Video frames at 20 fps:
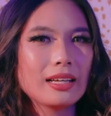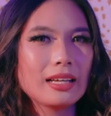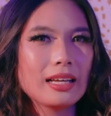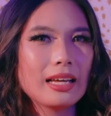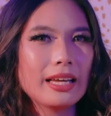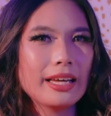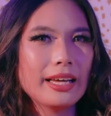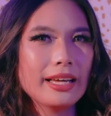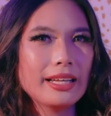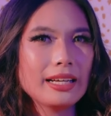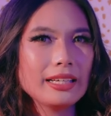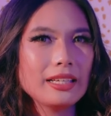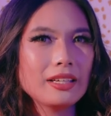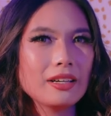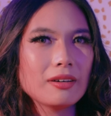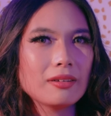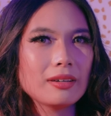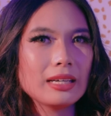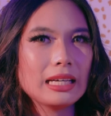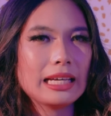And,
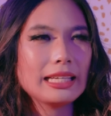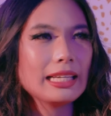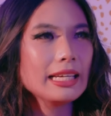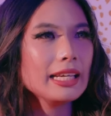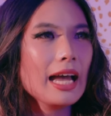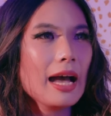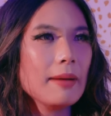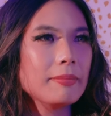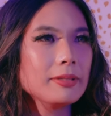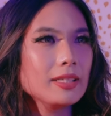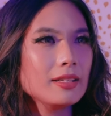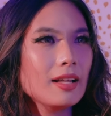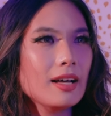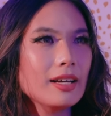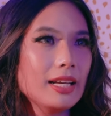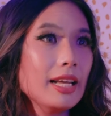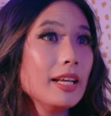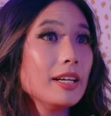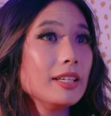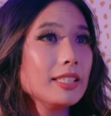I think it happens a lot
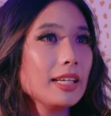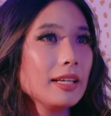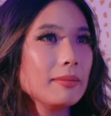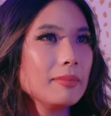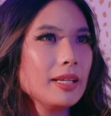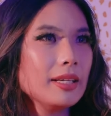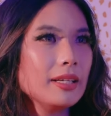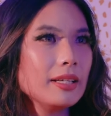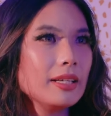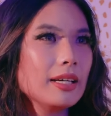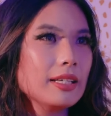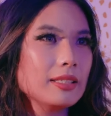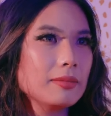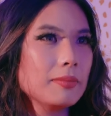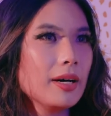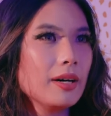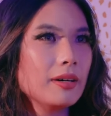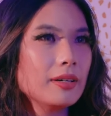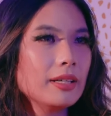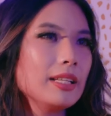in entertainment as
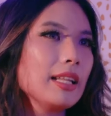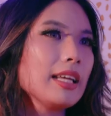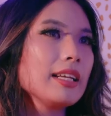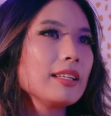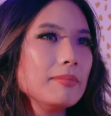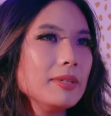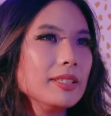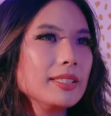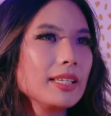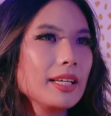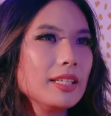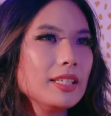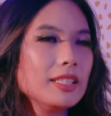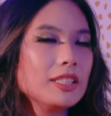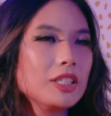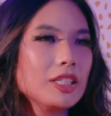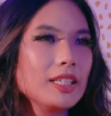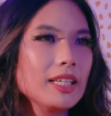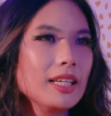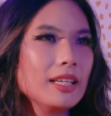well and, like, the music
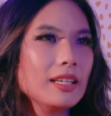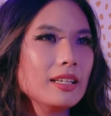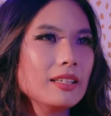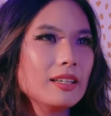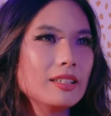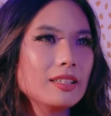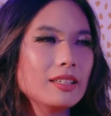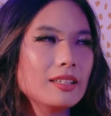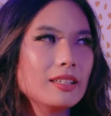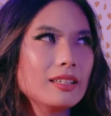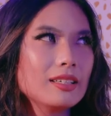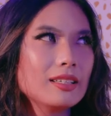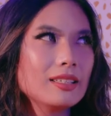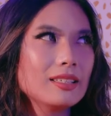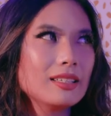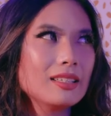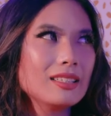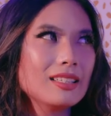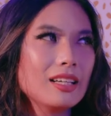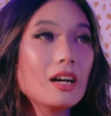industry. There
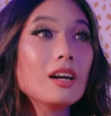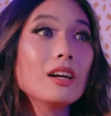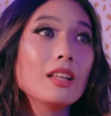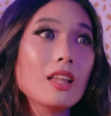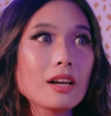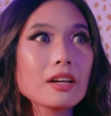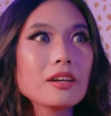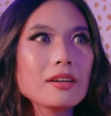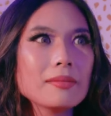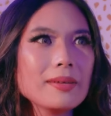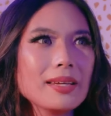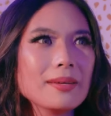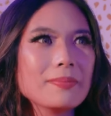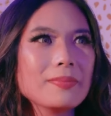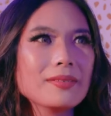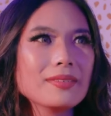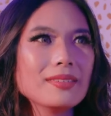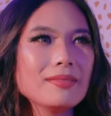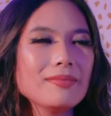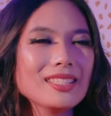are a lot of good
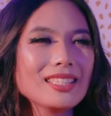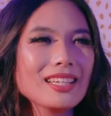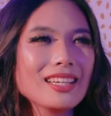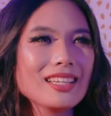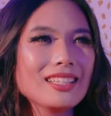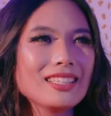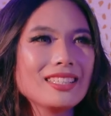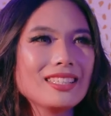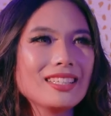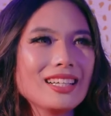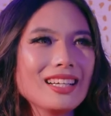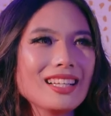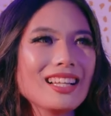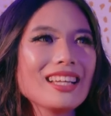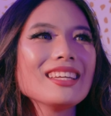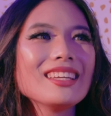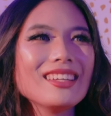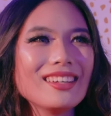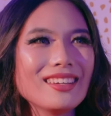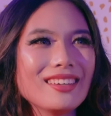people in the music industry,
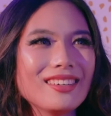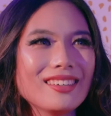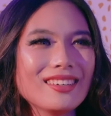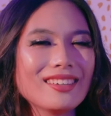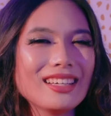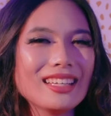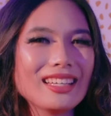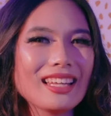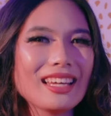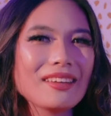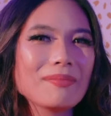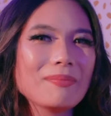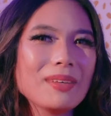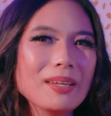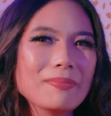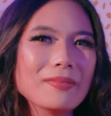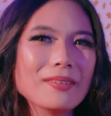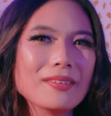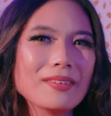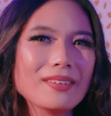like you and, like,
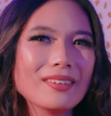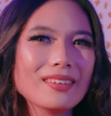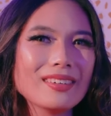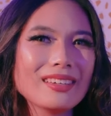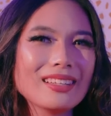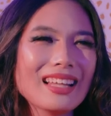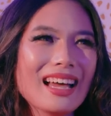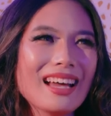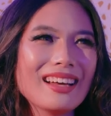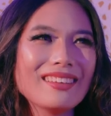people that